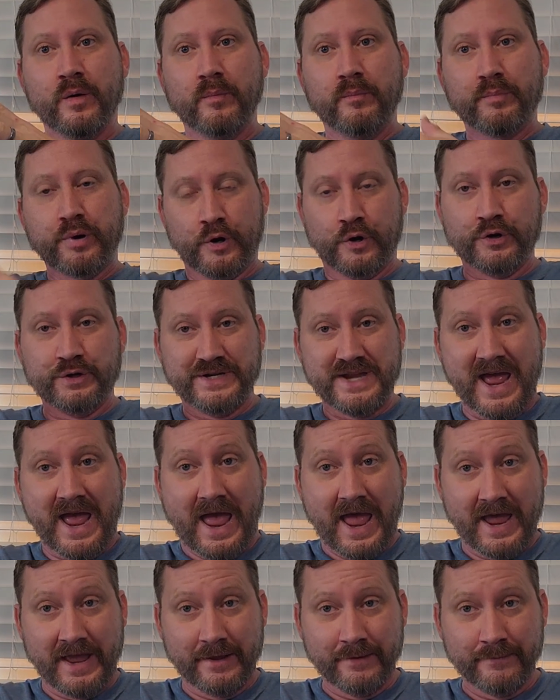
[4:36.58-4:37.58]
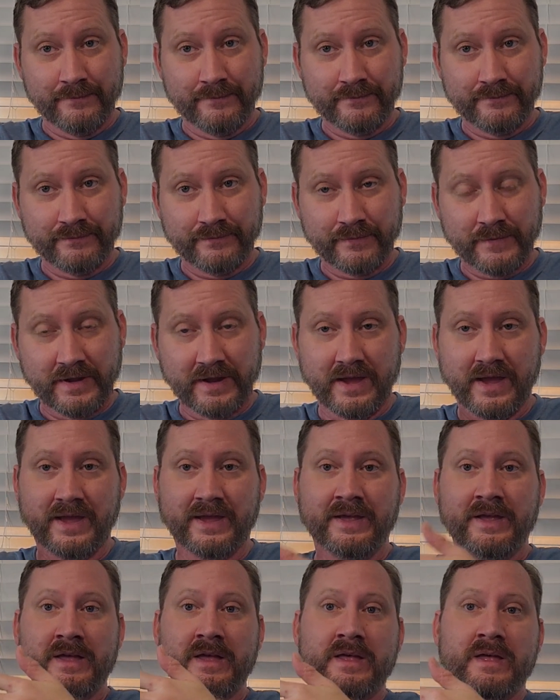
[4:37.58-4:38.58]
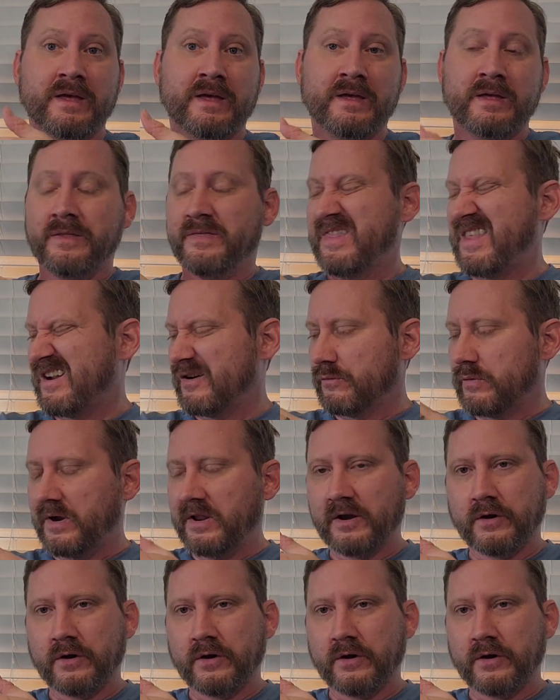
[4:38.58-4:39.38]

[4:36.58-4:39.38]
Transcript: per day, okay? They're running